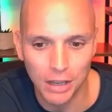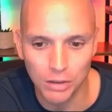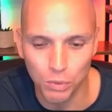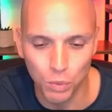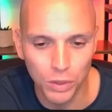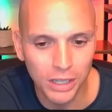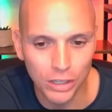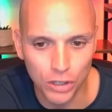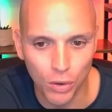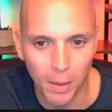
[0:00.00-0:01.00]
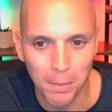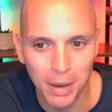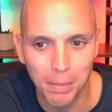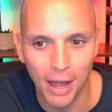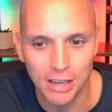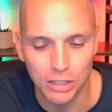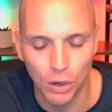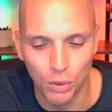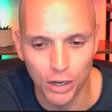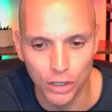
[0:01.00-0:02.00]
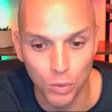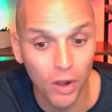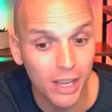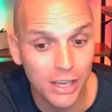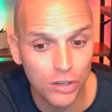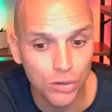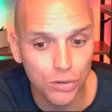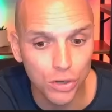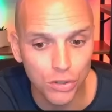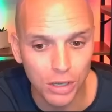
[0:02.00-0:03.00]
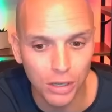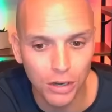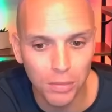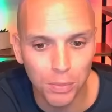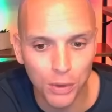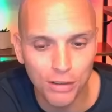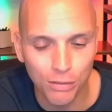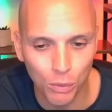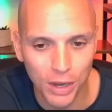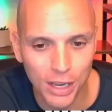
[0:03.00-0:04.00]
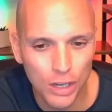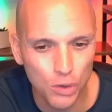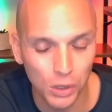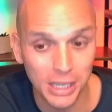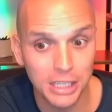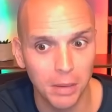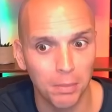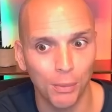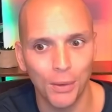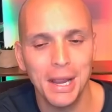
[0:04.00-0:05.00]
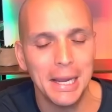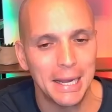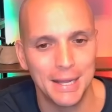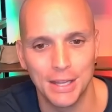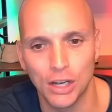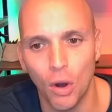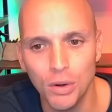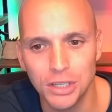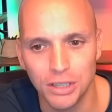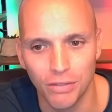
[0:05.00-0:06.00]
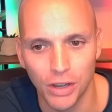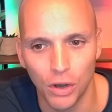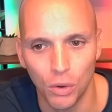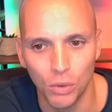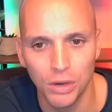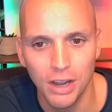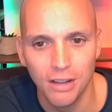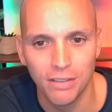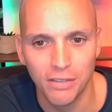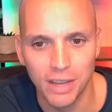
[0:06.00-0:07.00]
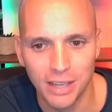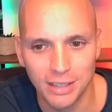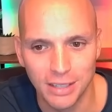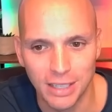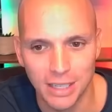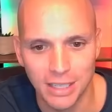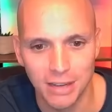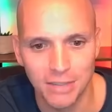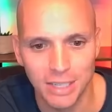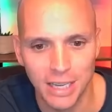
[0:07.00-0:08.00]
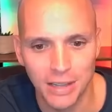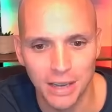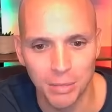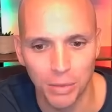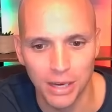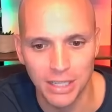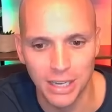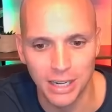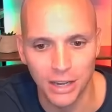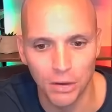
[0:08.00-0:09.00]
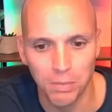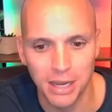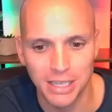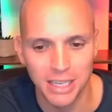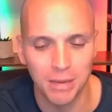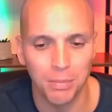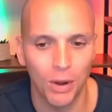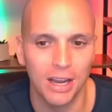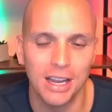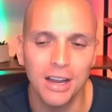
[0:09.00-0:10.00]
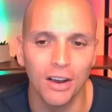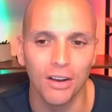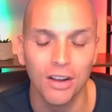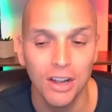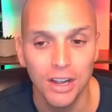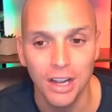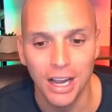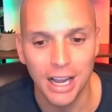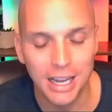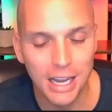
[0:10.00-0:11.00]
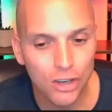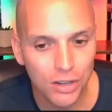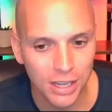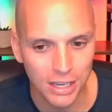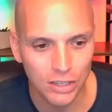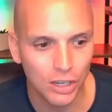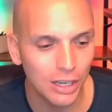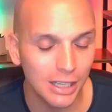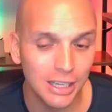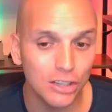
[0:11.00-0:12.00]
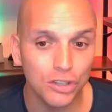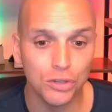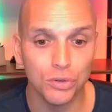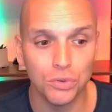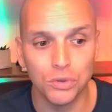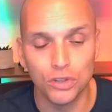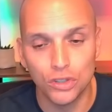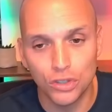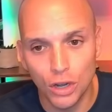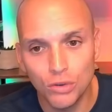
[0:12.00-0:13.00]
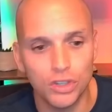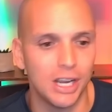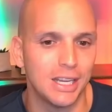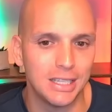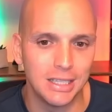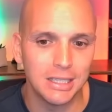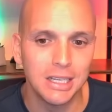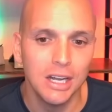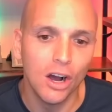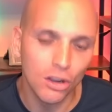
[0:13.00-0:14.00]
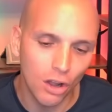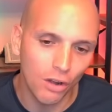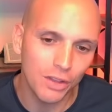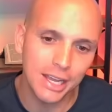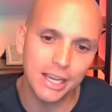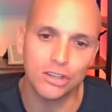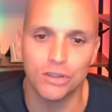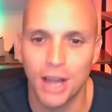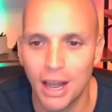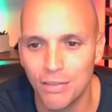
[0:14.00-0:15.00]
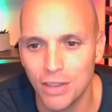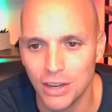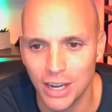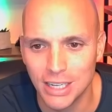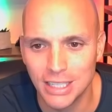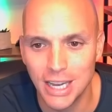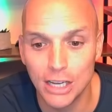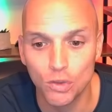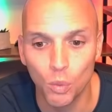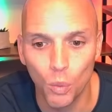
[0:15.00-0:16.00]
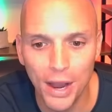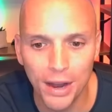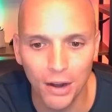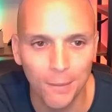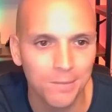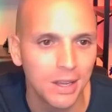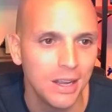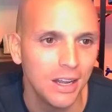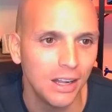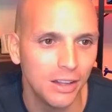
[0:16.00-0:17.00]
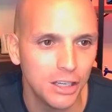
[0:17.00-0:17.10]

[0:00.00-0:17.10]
really showing a big blast of cold air as well. It too shows a little brief ridge, or at least a break in the coldest of the cold, 15th, 16th, 17th. Then it brings in another big dip right here. And each of these could lead to snow chances along the eastern half of the United States where, let's